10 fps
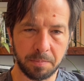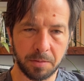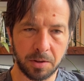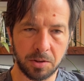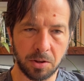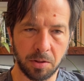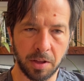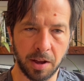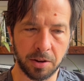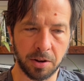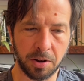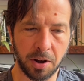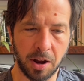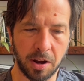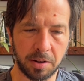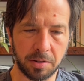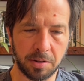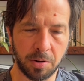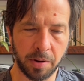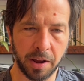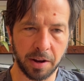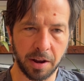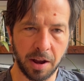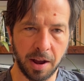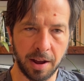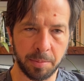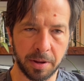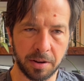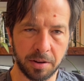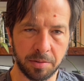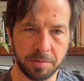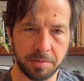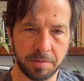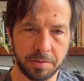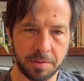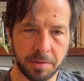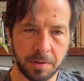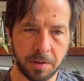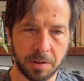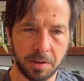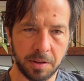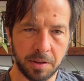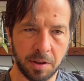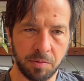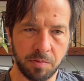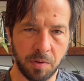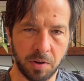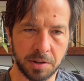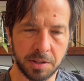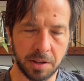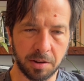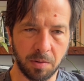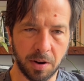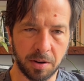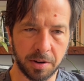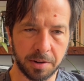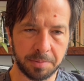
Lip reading: so that you're not creating a habit of a forced inquiry.